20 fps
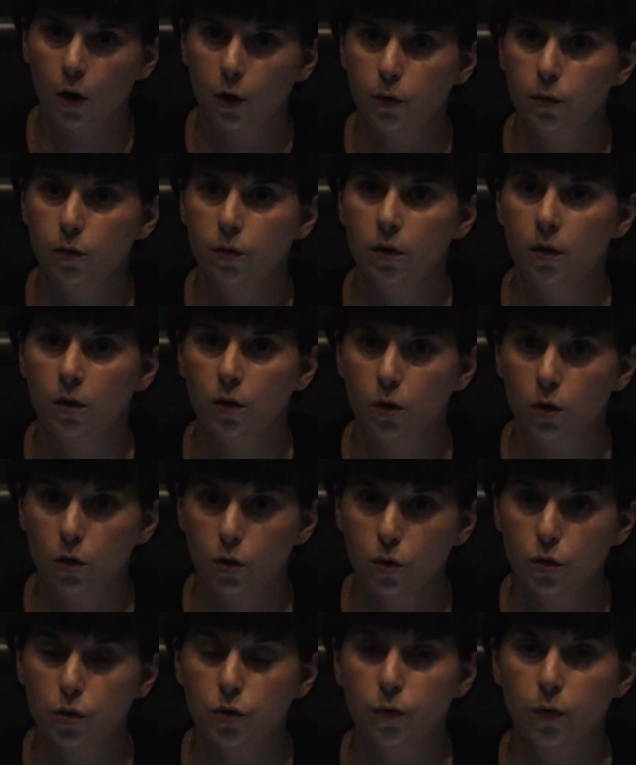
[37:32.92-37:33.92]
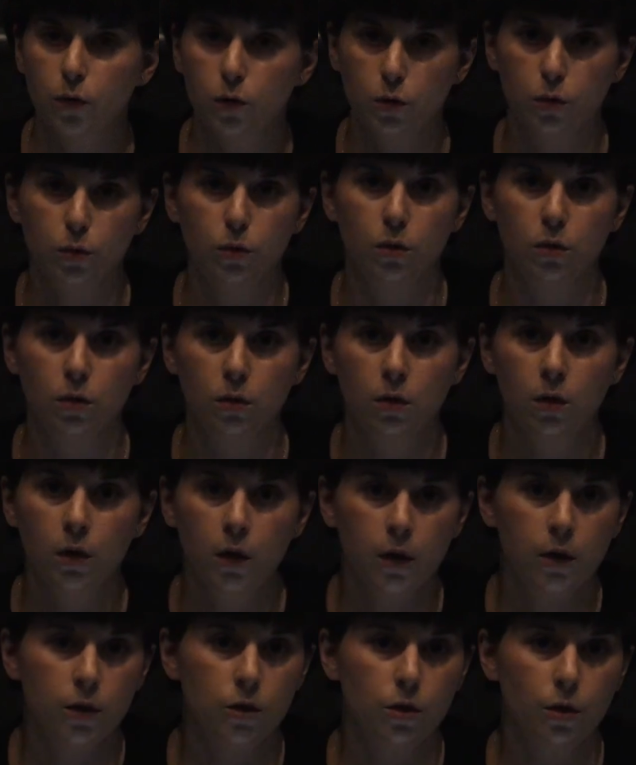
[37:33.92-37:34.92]
other than a useful tool
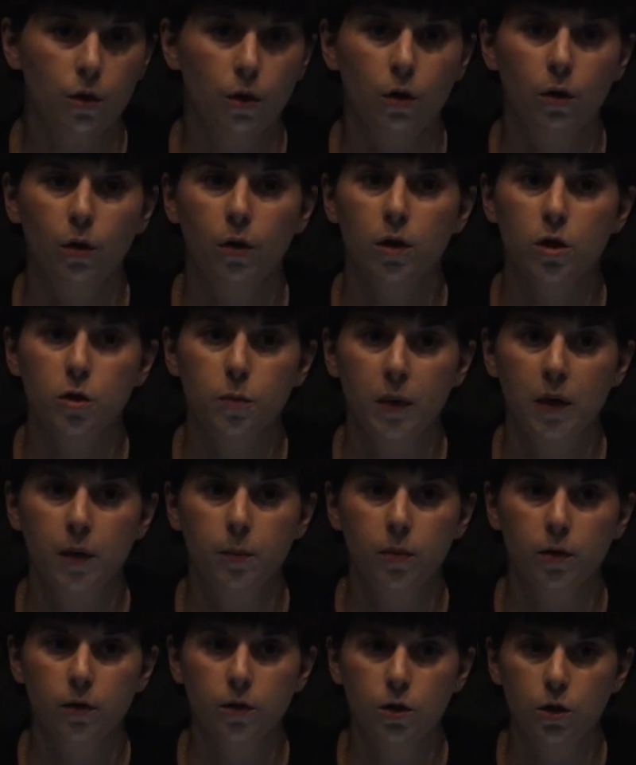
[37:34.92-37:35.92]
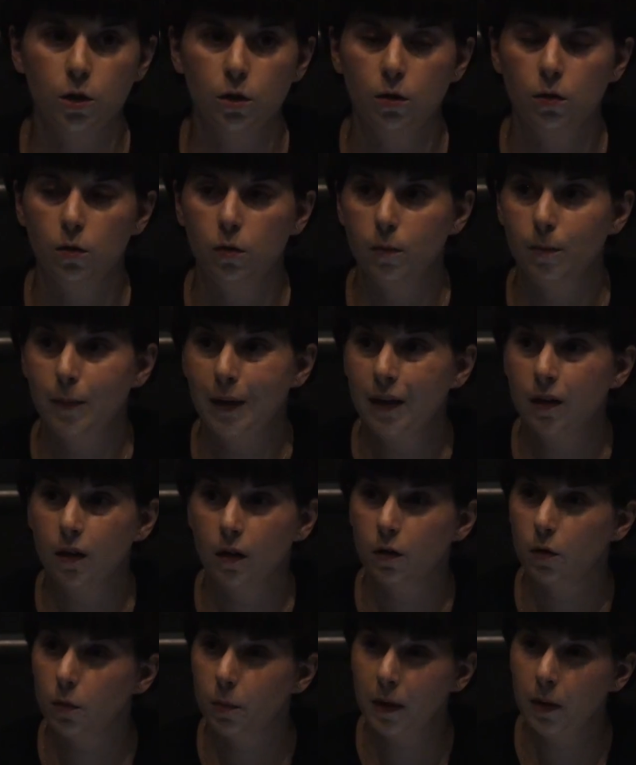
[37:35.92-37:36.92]
to encourage people to meet
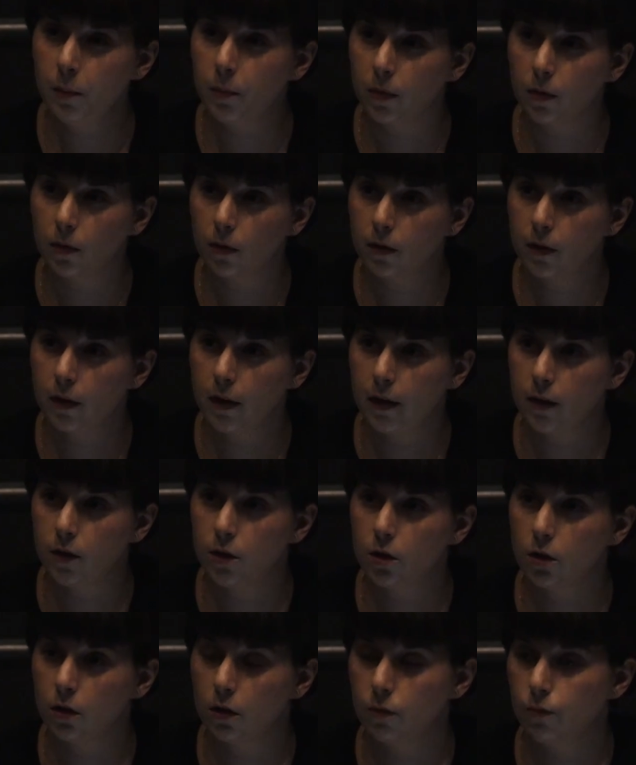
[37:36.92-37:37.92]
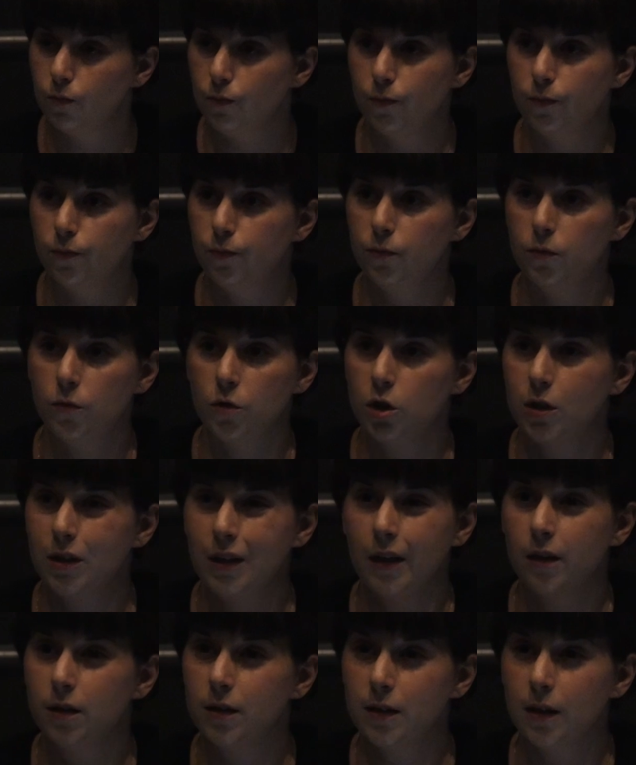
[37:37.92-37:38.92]
other people and to just
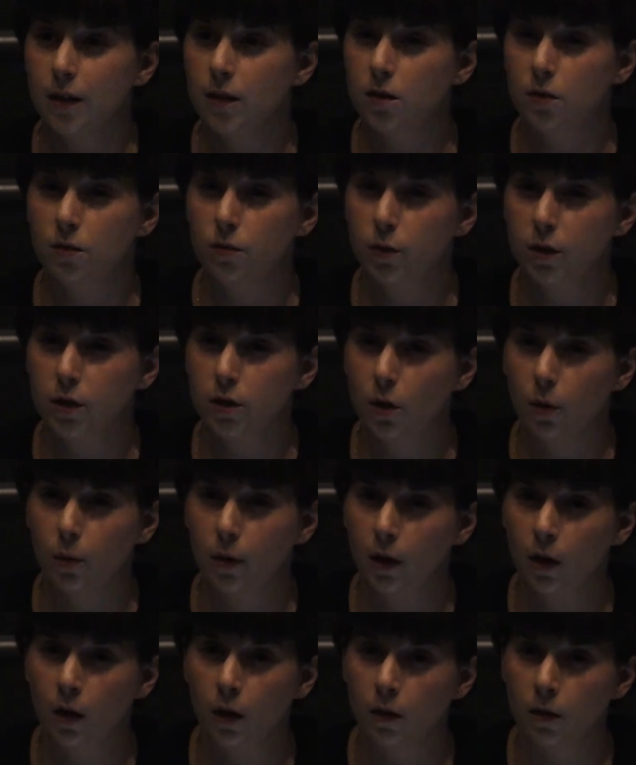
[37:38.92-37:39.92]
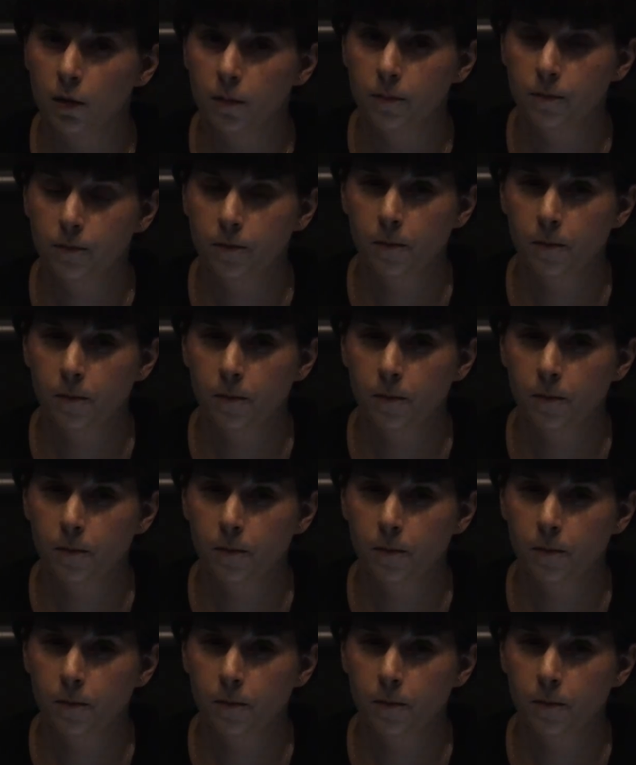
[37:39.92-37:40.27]
get a sense of what's going on.